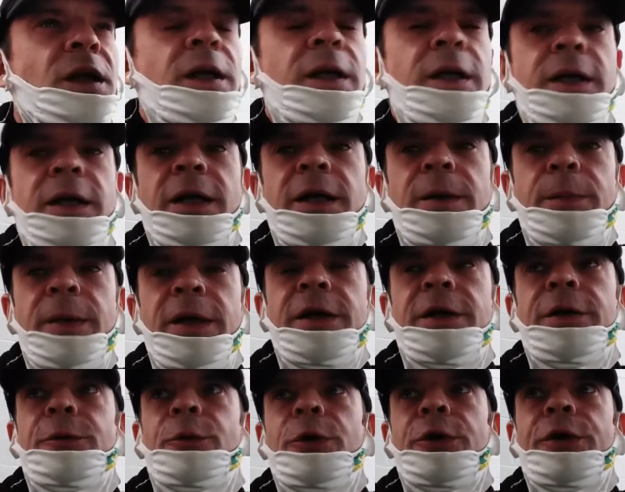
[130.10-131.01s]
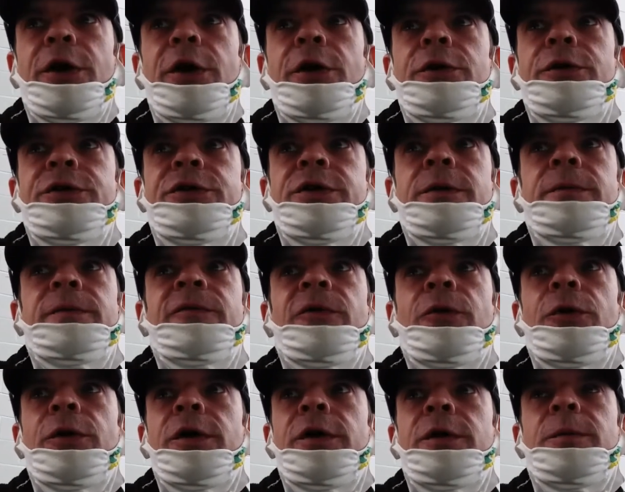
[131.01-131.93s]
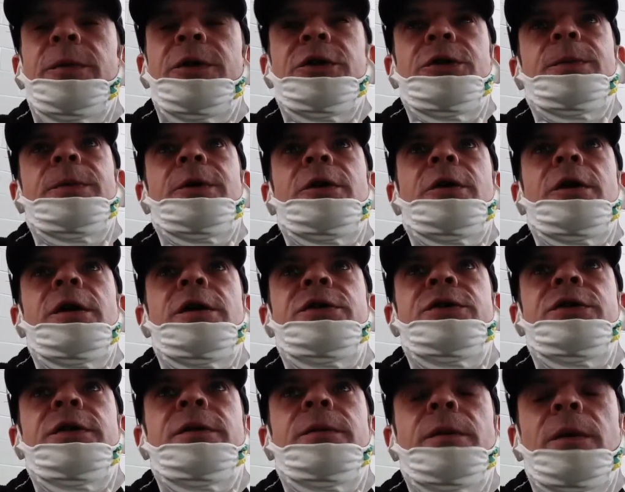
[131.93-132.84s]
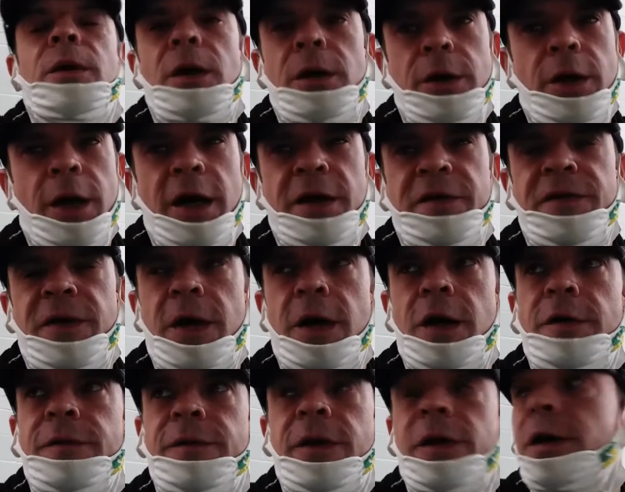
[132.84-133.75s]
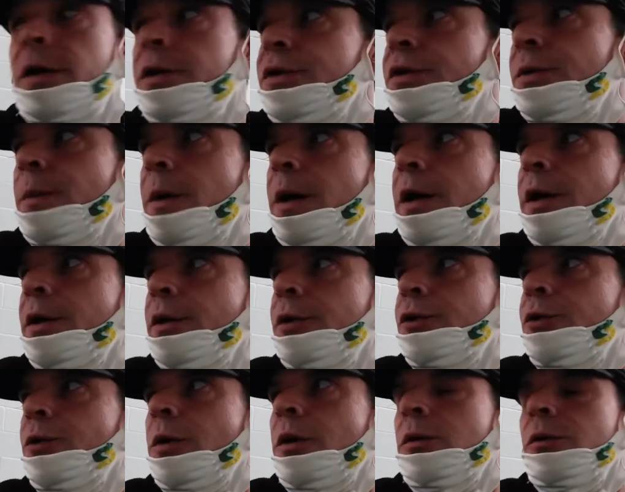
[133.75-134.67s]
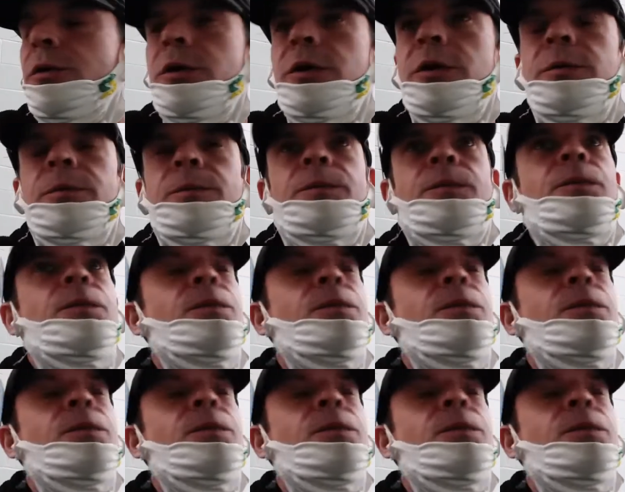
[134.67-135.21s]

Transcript: And get me to return something for you. You must be crazy. Not Fire Farah. Somebody else walked up.